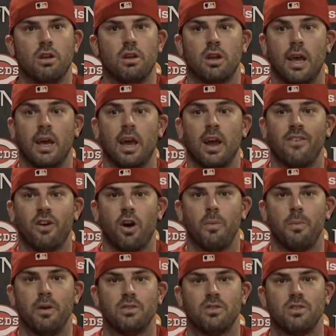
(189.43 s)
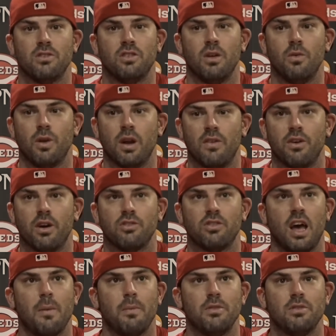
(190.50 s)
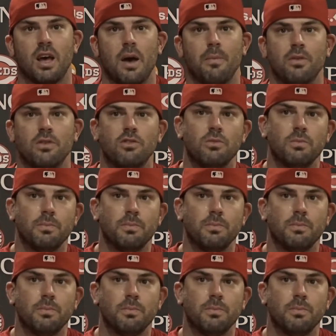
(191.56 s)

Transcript: take care of our business, and whatever else happens, happens.